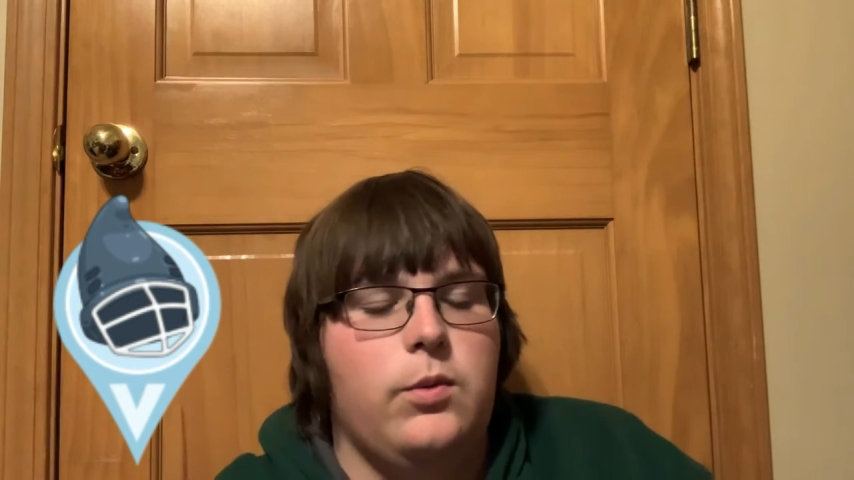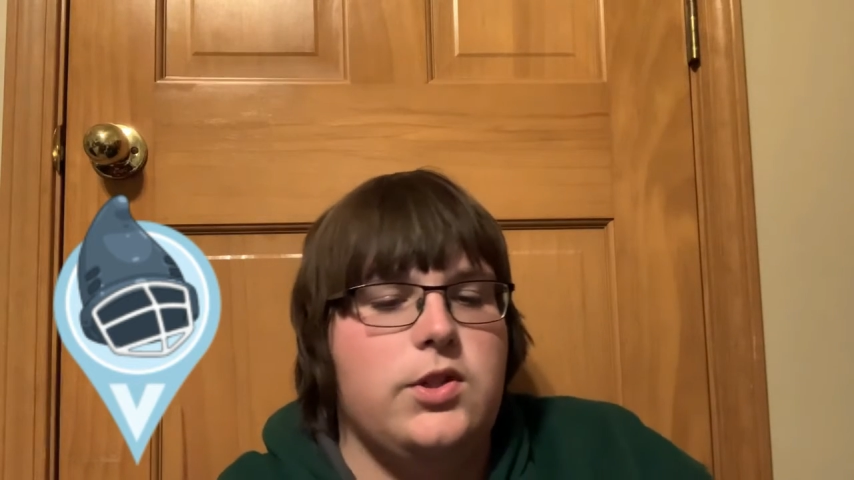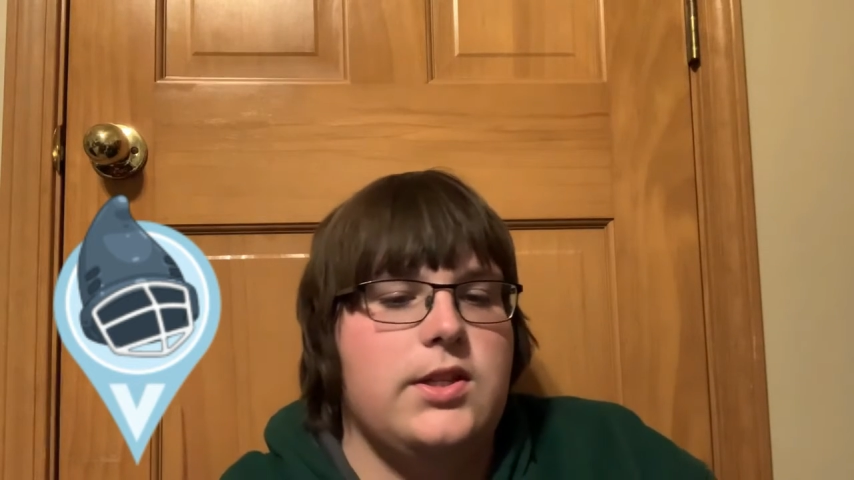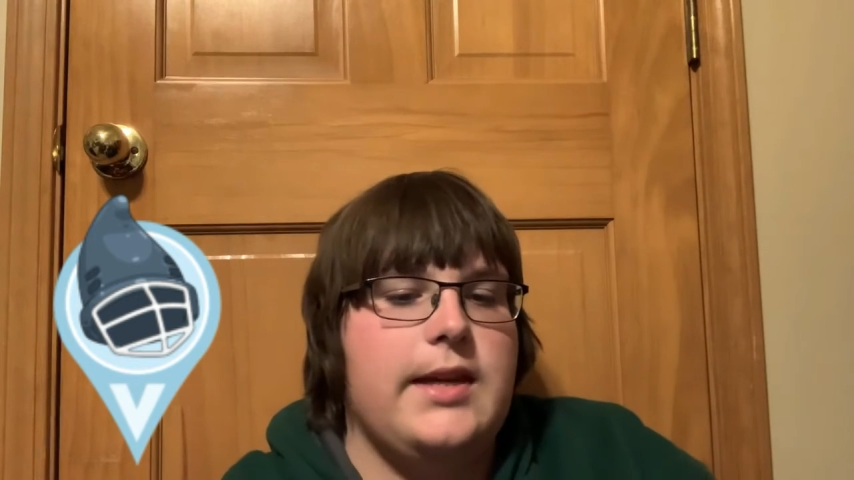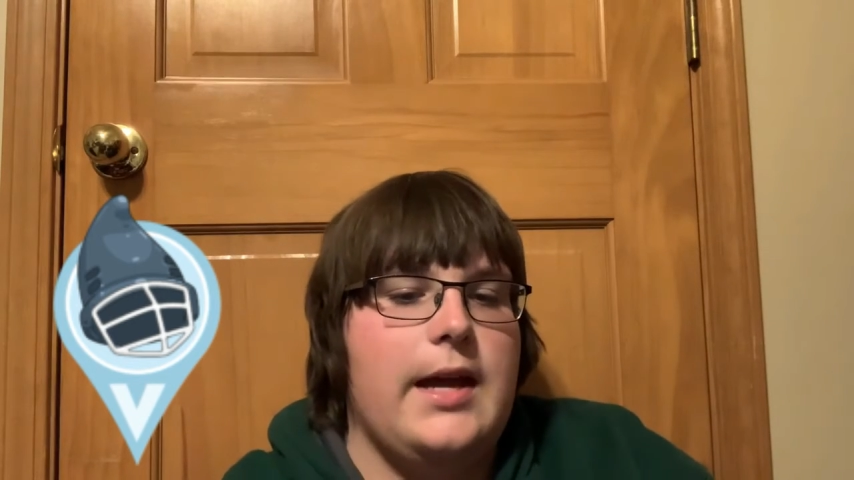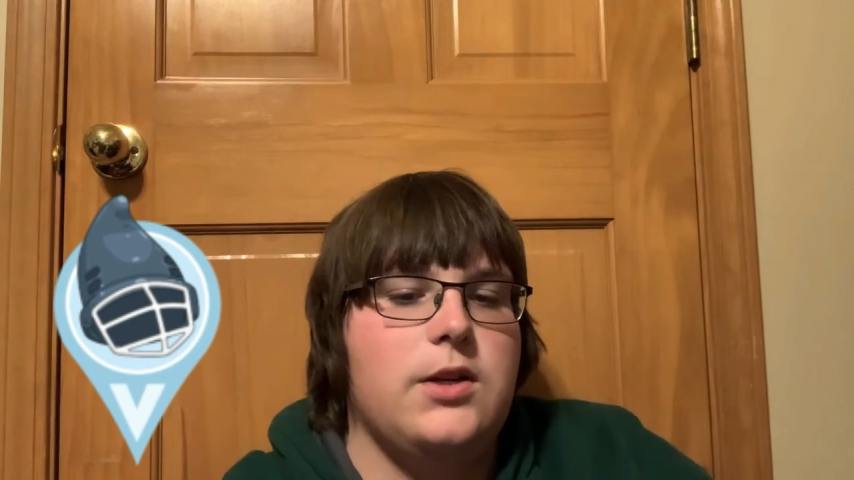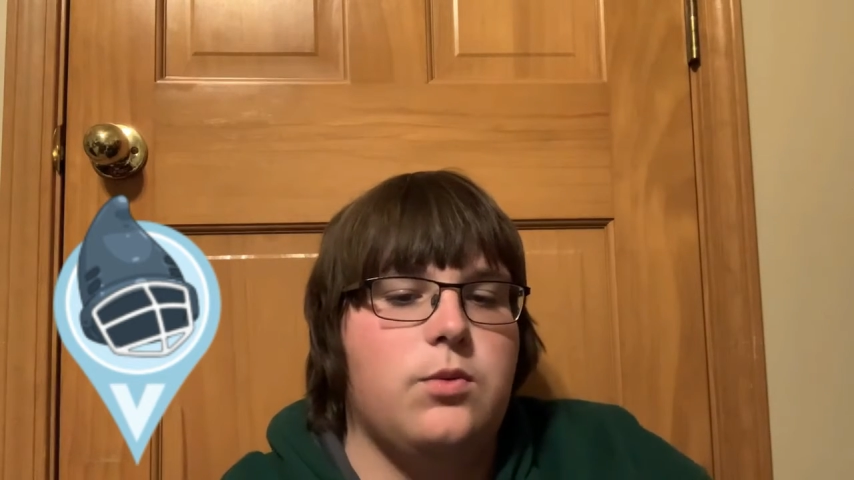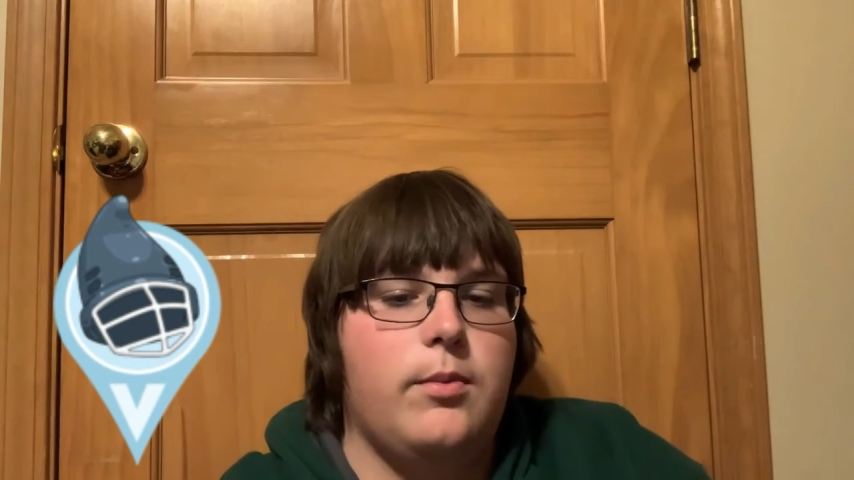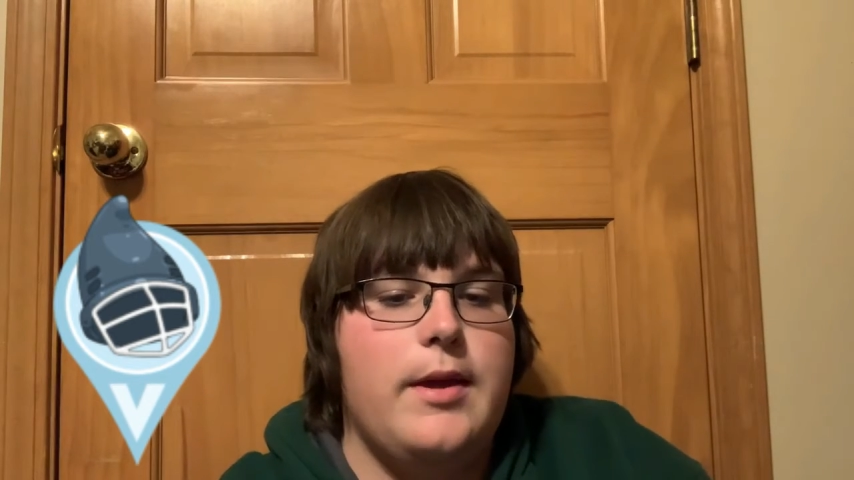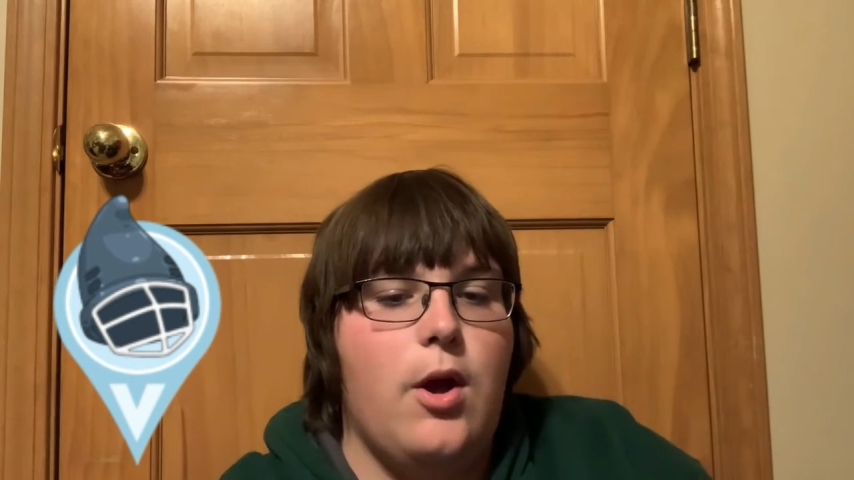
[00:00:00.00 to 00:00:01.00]
which the scatters
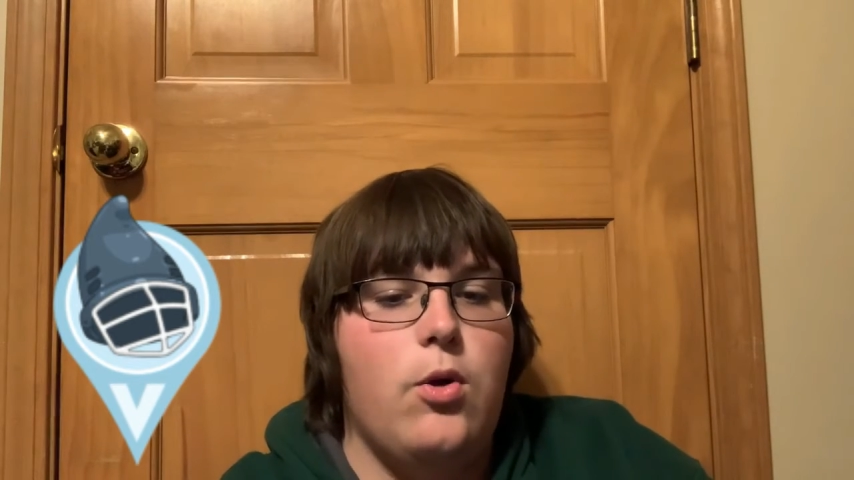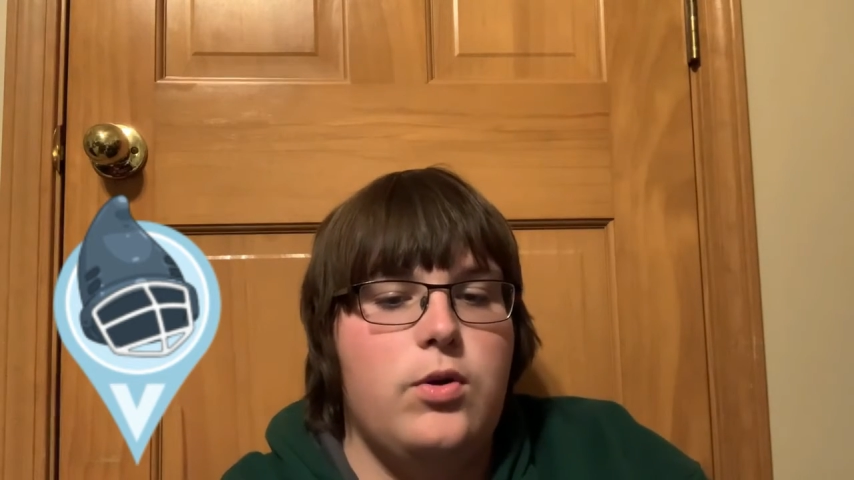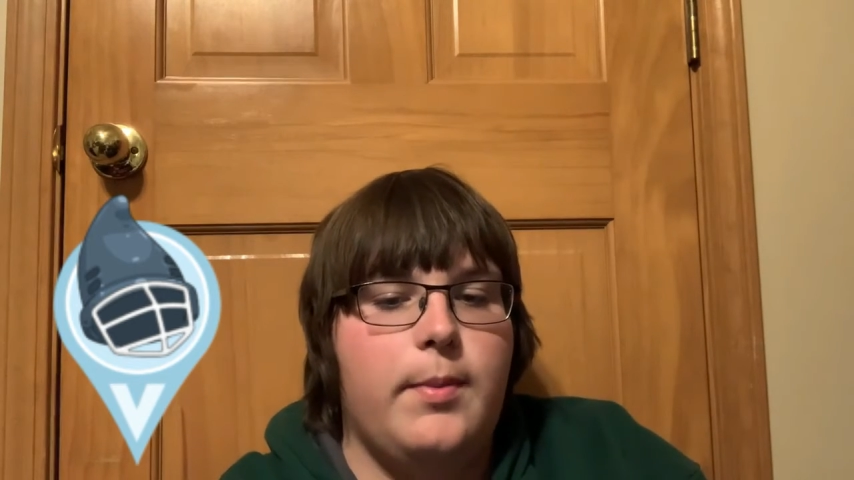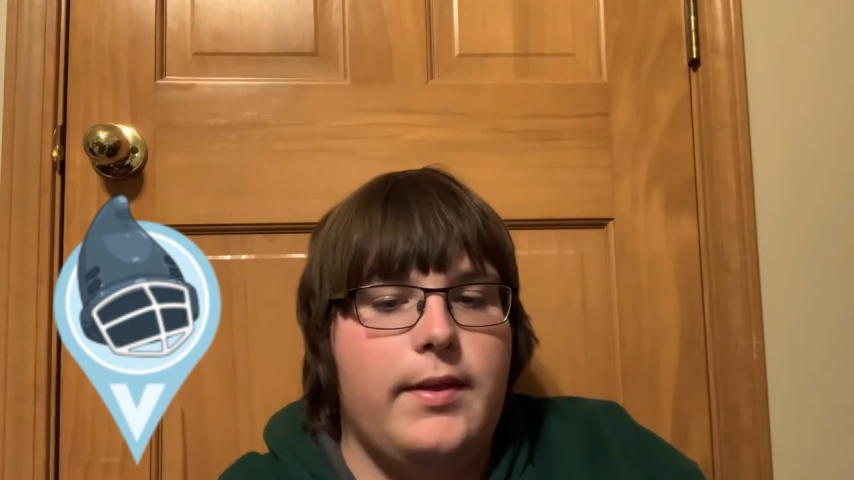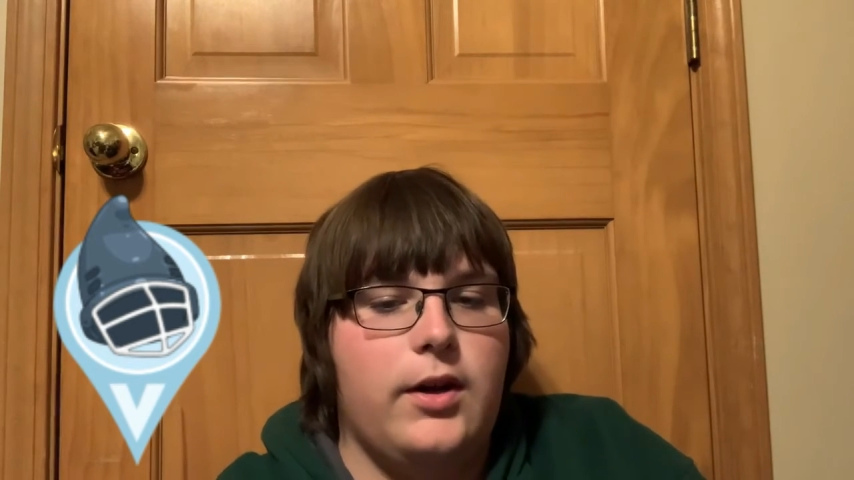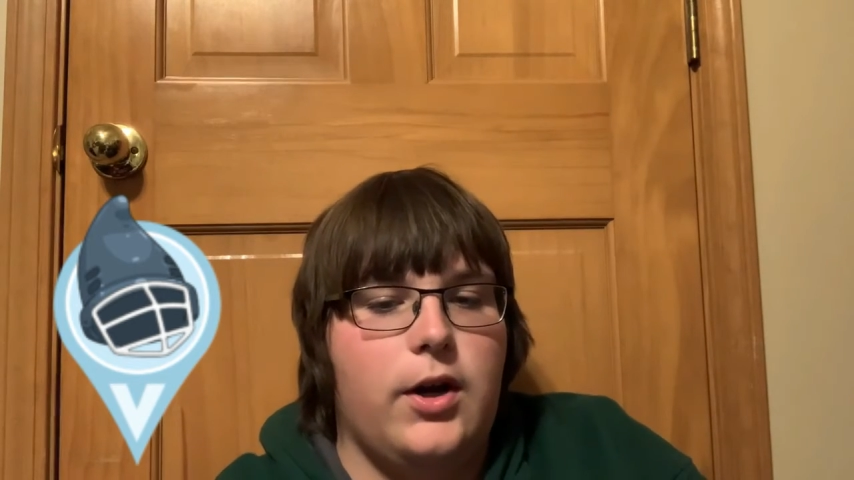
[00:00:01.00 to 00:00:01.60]
will be owned by the